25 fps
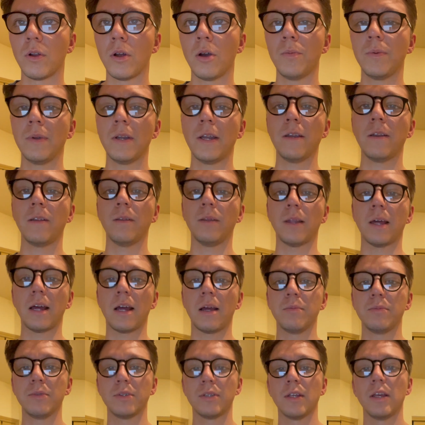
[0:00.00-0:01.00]
open-ended
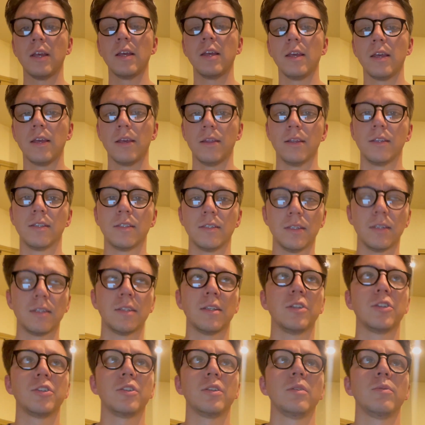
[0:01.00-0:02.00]
labs, this is
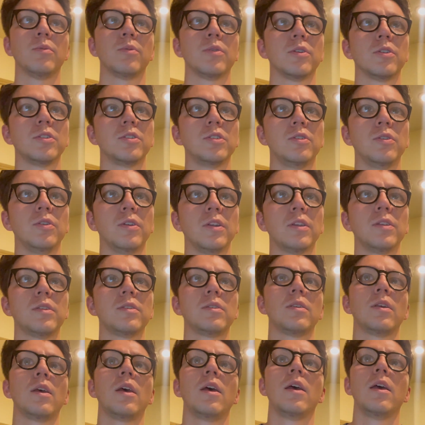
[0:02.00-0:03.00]
essentially where
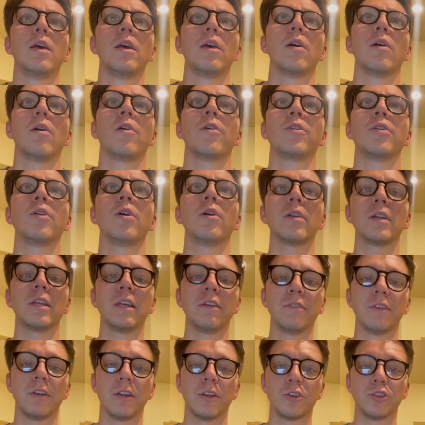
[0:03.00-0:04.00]
students are not
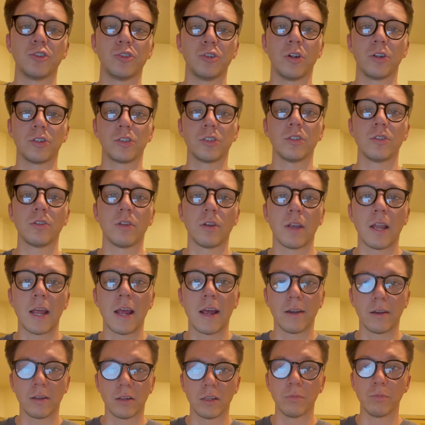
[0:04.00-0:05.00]
given instructions on
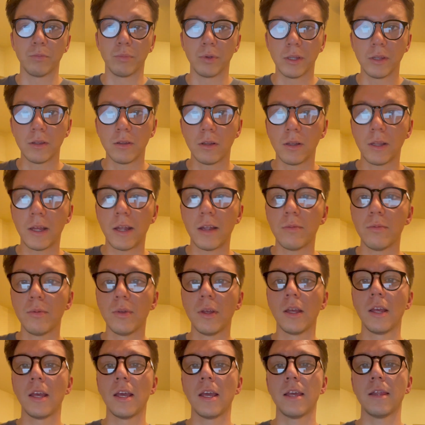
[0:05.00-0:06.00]
how to complete the lab.
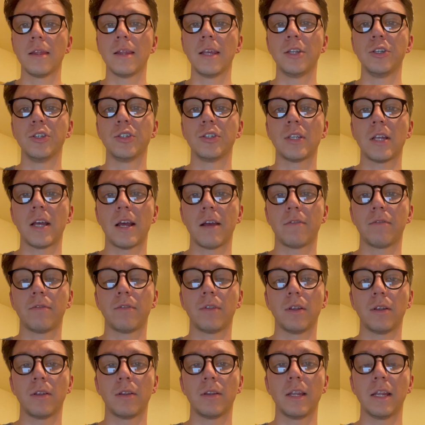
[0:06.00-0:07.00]

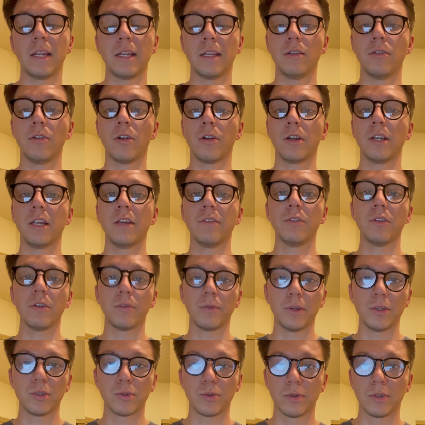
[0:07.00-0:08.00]
They are given the
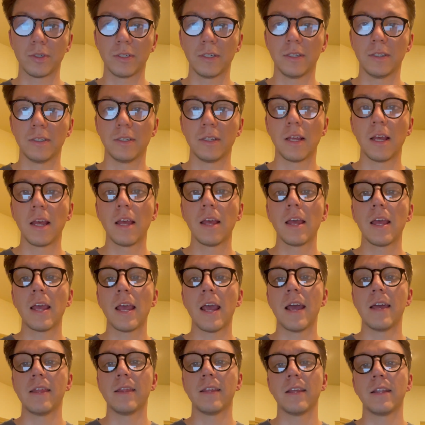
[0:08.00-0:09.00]
resources
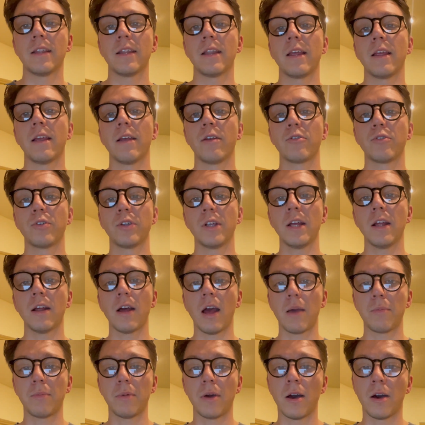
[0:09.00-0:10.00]
and then they create a
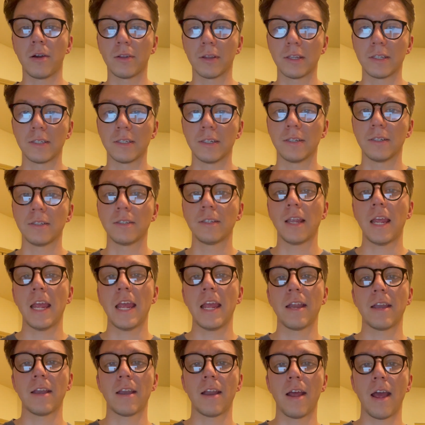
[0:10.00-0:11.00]
hypothesis
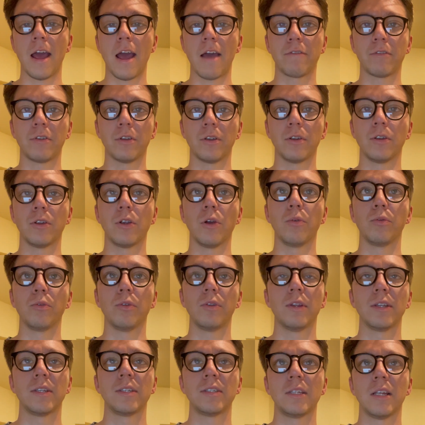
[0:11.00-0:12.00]
and have to go through
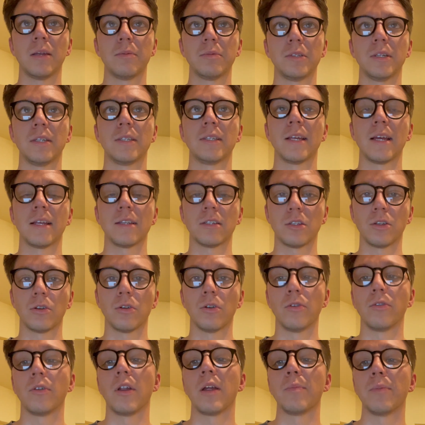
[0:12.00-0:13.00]
the steps to test their
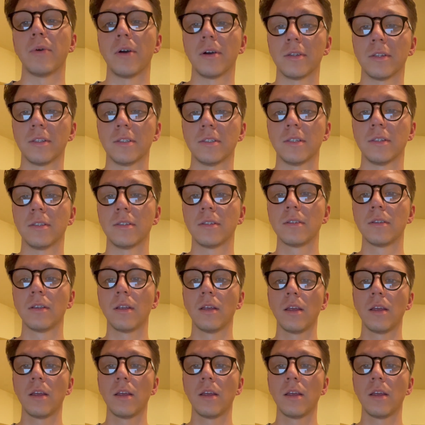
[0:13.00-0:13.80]
own hypothesis